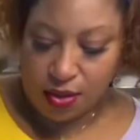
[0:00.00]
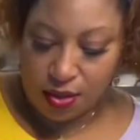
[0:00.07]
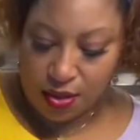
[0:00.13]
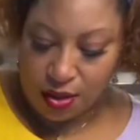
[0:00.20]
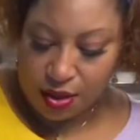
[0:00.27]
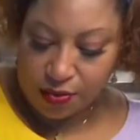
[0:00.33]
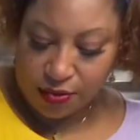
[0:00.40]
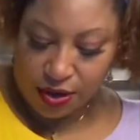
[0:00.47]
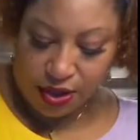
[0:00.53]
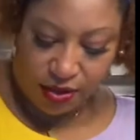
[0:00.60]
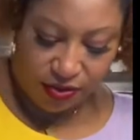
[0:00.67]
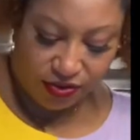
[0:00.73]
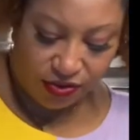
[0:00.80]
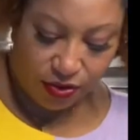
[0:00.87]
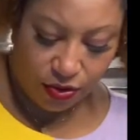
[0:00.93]
All right,
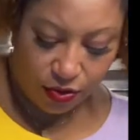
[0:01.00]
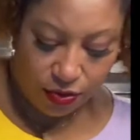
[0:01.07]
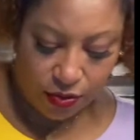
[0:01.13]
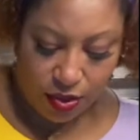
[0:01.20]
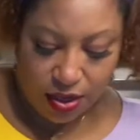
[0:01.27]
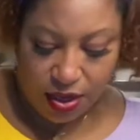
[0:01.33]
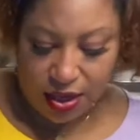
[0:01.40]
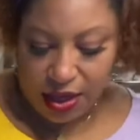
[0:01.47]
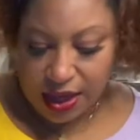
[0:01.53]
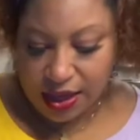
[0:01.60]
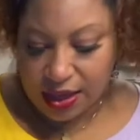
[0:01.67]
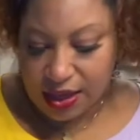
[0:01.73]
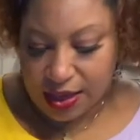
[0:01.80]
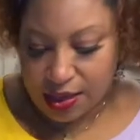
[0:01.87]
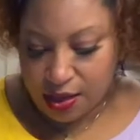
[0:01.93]
so
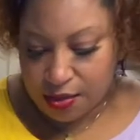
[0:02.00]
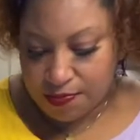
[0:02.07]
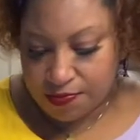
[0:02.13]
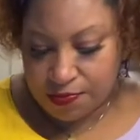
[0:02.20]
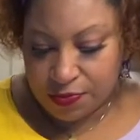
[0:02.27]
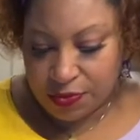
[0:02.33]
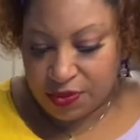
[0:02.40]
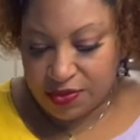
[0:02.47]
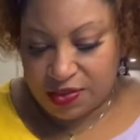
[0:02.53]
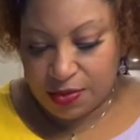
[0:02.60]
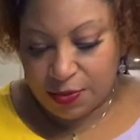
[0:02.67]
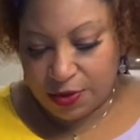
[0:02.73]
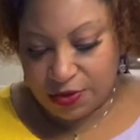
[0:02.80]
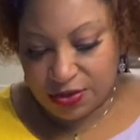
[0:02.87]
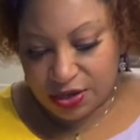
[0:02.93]
the same
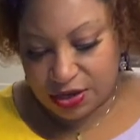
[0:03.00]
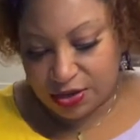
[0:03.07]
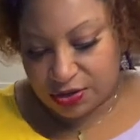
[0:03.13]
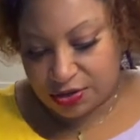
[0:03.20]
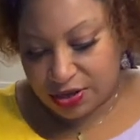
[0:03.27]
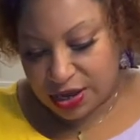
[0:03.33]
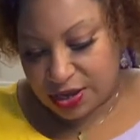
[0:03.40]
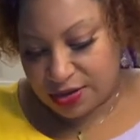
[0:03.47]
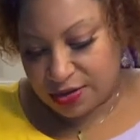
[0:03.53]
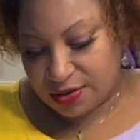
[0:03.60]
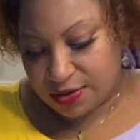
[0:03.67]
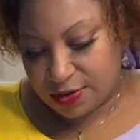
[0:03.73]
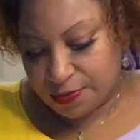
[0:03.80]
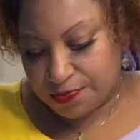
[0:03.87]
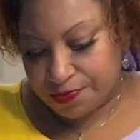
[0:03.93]
container that
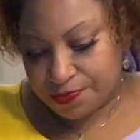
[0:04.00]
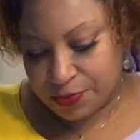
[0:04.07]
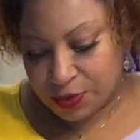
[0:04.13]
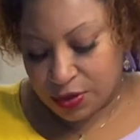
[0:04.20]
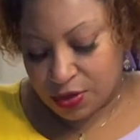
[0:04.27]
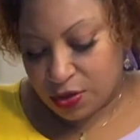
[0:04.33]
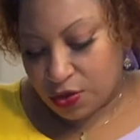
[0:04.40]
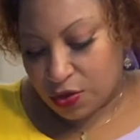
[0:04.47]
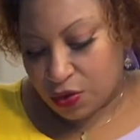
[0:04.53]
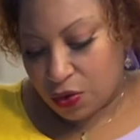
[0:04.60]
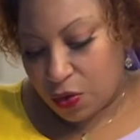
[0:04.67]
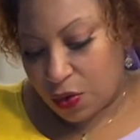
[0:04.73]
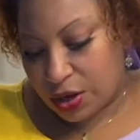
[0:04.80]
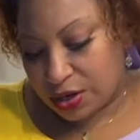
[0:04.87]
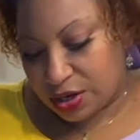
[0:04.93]
the
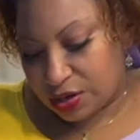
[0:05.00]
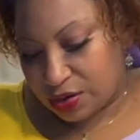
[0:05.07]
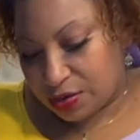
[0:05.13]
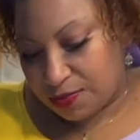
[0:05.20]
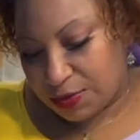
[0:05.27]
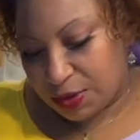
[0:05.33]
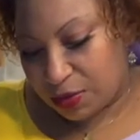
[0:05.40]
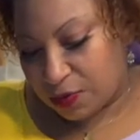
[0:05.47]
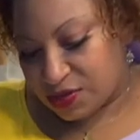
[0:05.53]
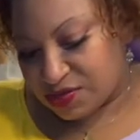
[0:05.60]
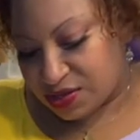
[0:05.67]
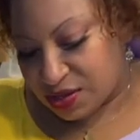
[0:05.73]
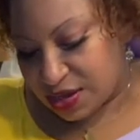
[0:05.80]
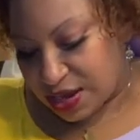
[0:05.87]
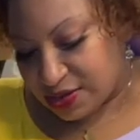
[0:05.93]
coconut milk was
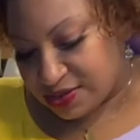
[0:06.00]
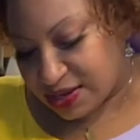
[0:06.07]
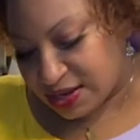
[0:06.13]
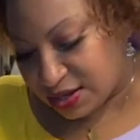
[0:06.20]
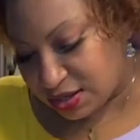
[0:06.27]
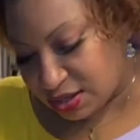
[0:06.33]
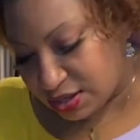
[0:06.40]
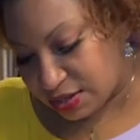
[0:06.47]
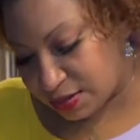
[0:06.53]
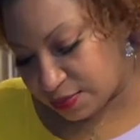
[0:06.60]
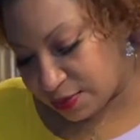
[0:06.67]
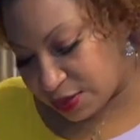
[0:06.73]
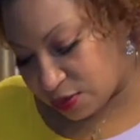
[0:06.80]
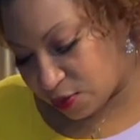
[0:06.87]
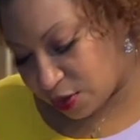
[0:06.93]
in, I just add a little bit
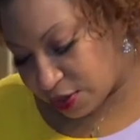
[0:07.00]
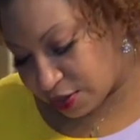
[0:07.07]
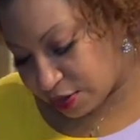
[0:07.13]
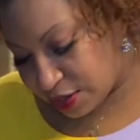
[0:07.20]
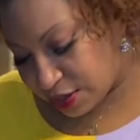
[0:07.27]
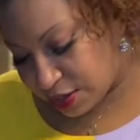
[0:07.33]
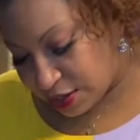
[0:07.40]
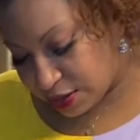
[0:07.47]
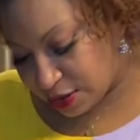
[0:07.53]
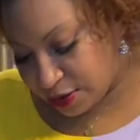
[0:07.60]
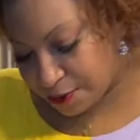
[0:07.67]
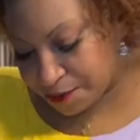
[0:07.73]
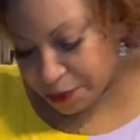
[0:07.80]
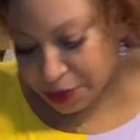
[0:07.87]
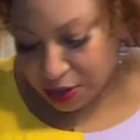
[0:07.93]
of water in there.
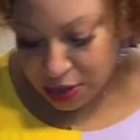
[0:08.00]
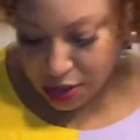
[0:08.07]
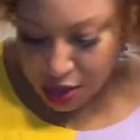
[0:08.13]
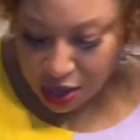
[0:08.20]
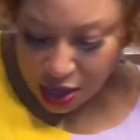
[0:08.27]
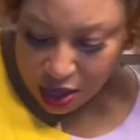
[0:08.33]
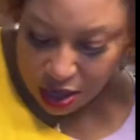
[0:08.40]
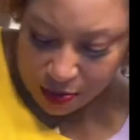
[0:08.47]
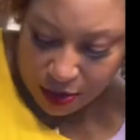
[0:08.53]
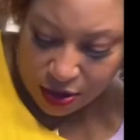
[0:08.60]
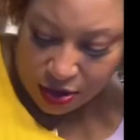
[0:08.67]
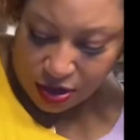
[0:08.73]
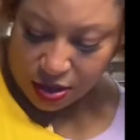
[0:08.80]
I'm gonna